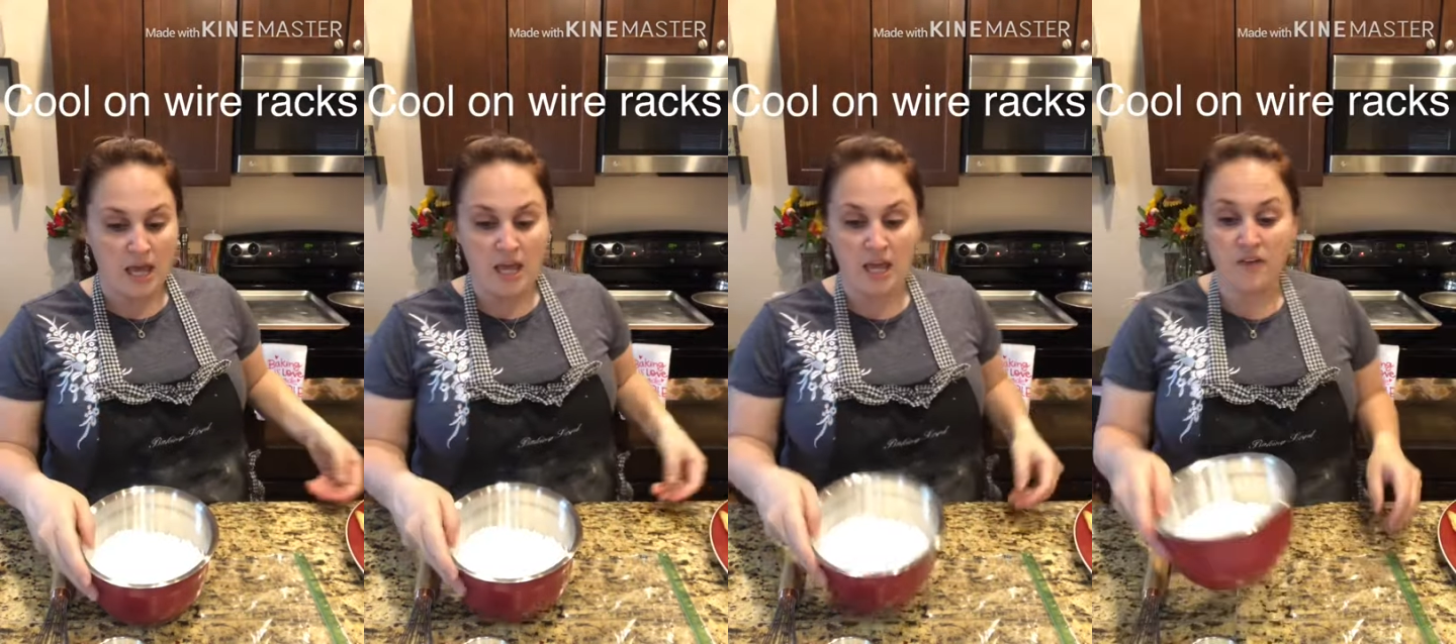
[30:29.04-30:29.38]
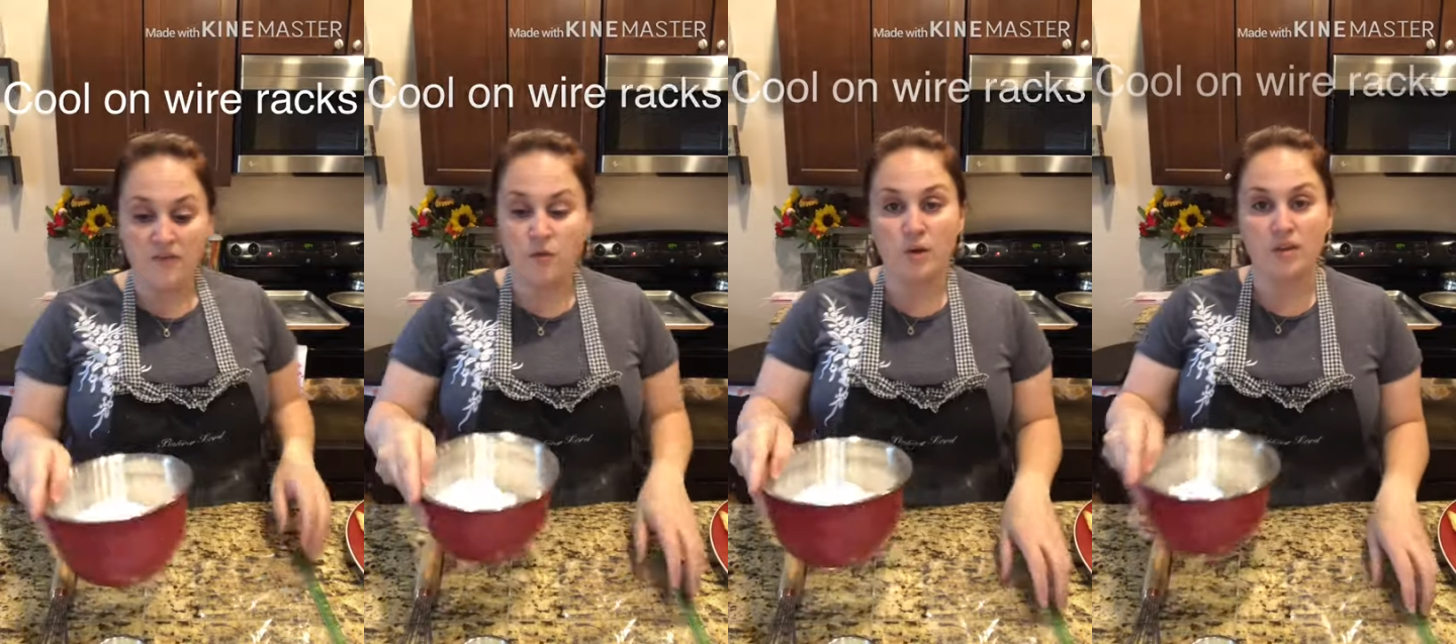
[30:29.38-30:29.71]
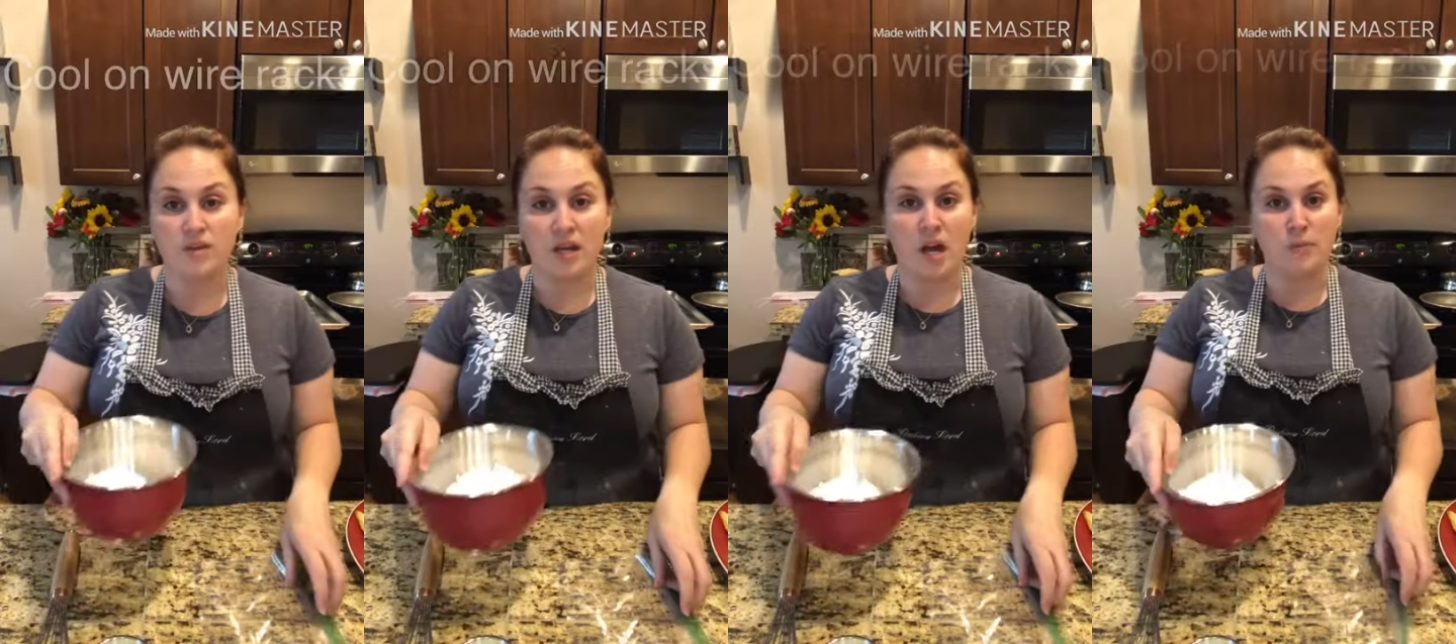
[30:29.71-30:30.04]
If you want
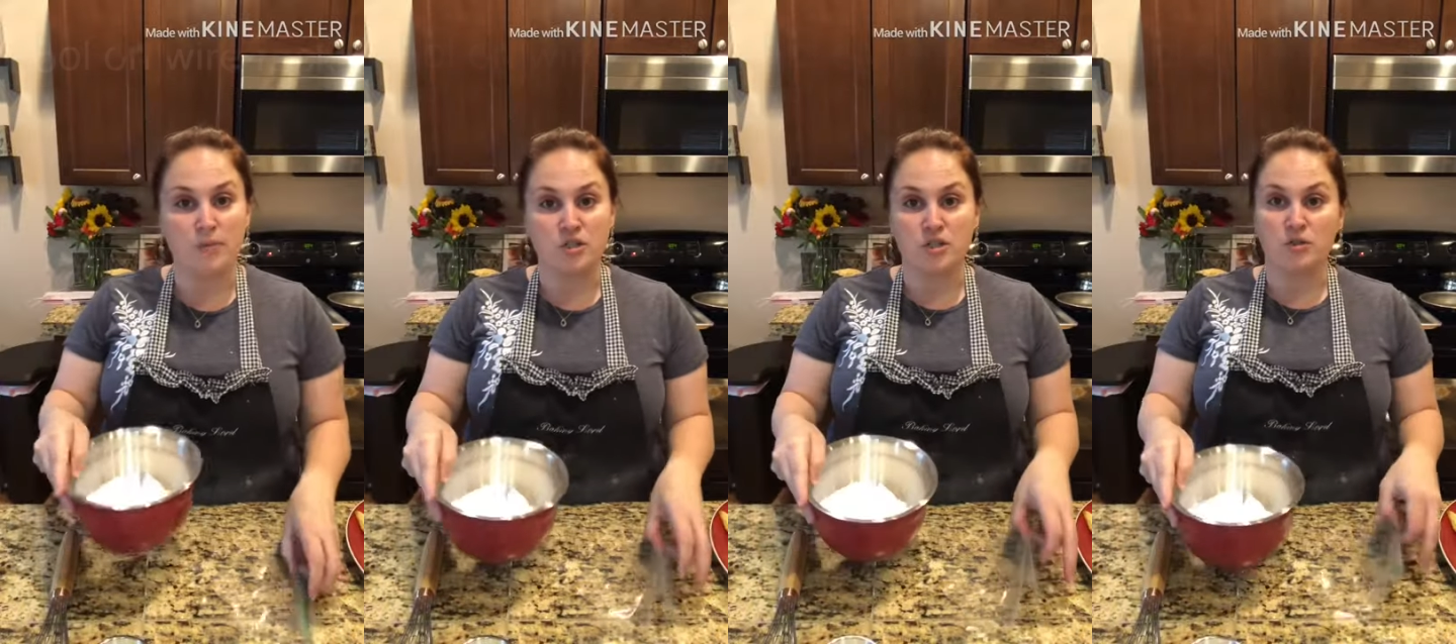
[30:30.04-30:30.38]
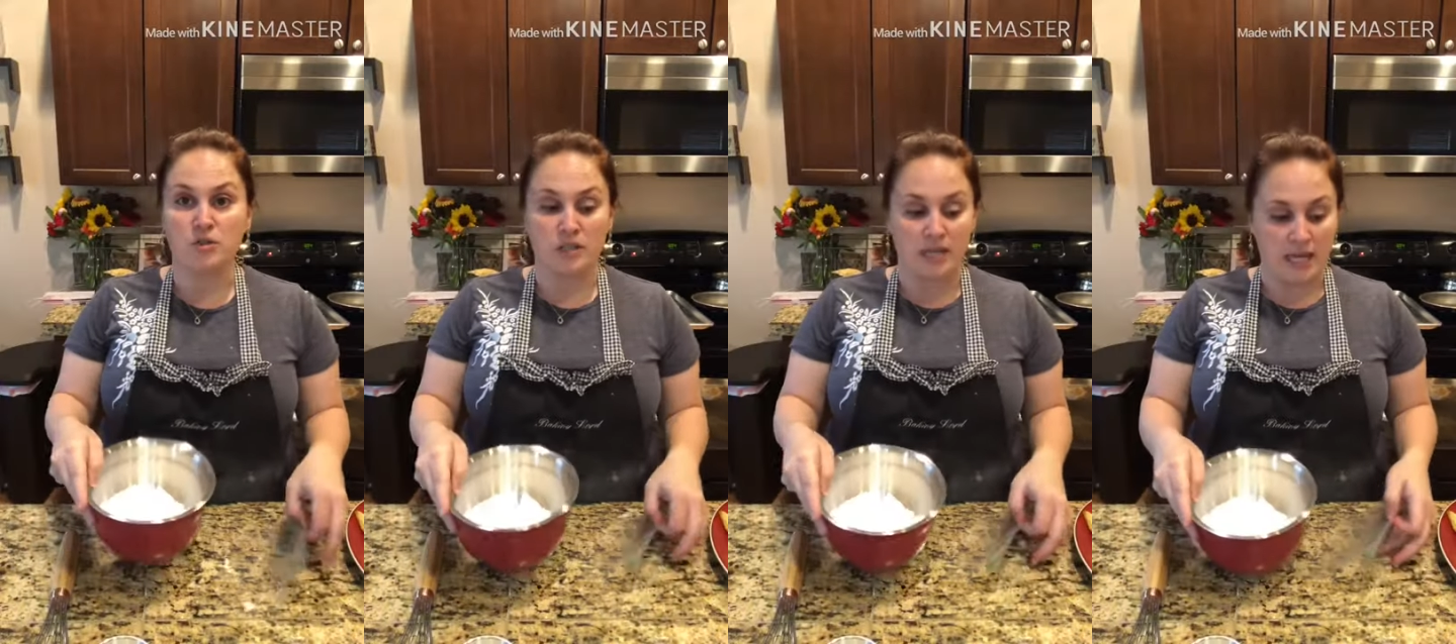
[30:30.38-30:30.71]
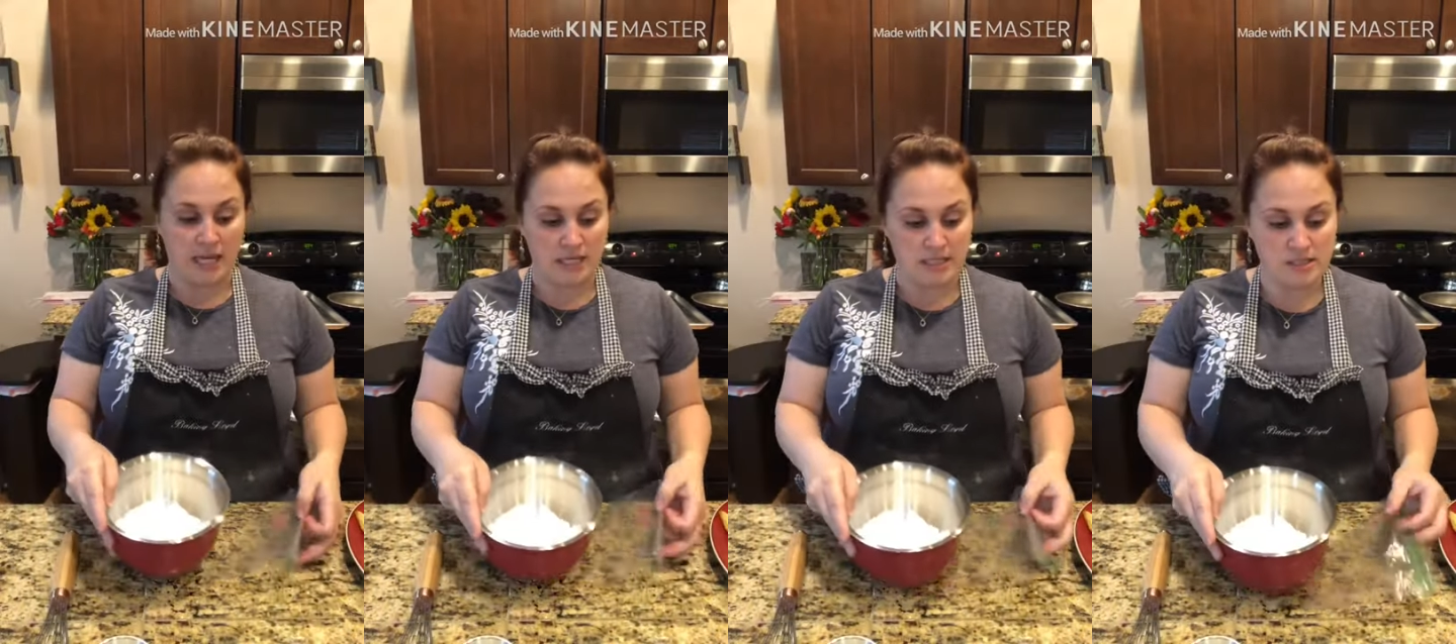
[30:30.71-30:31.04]
the optional
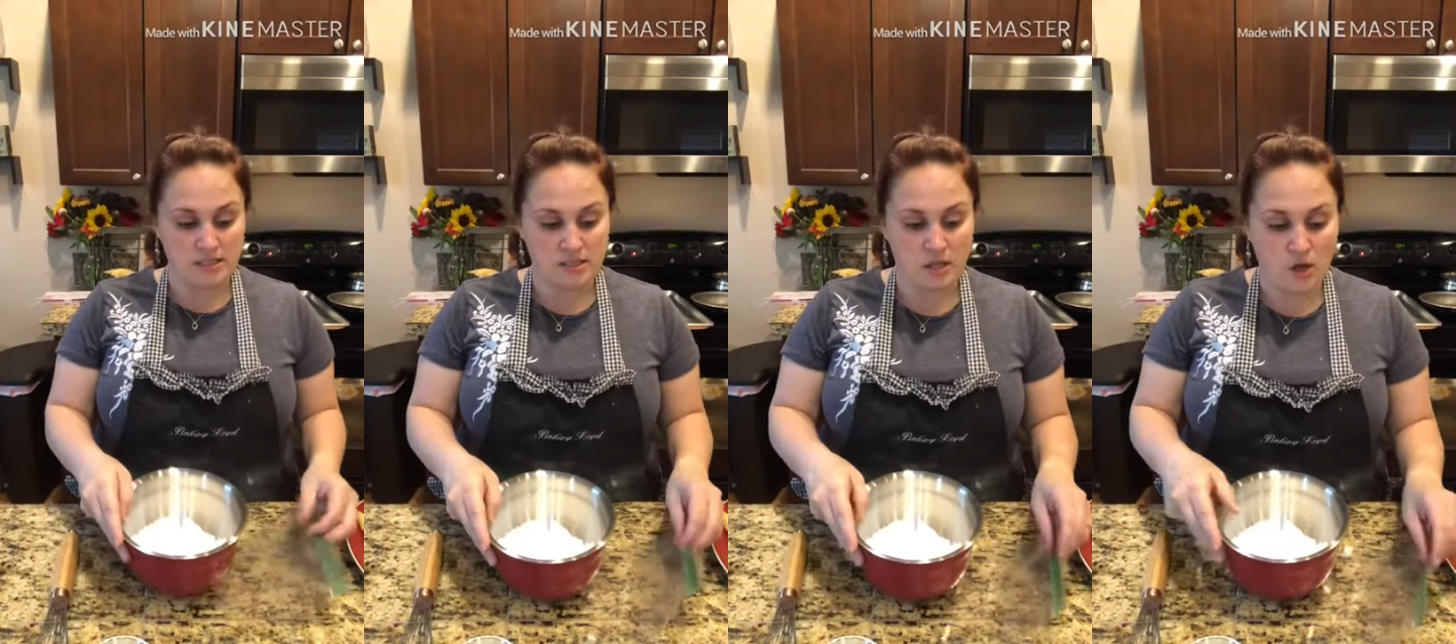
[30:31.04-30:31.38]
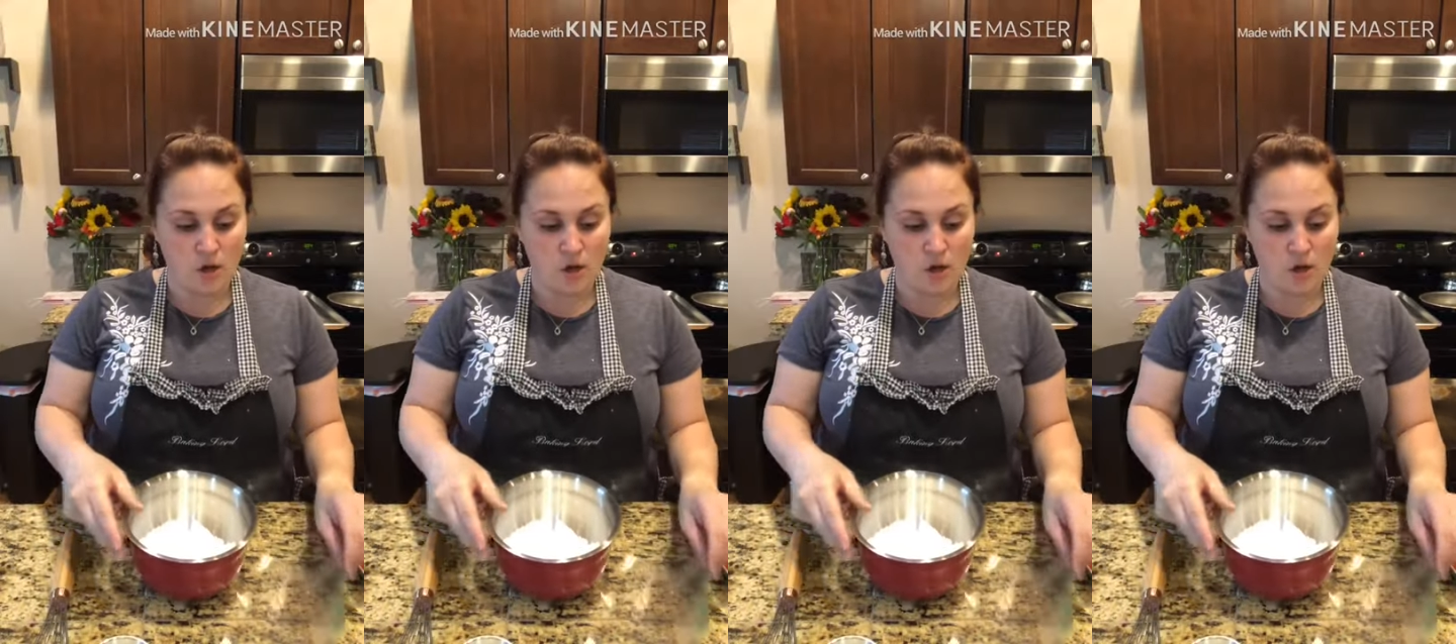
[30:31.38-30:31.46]
glaze,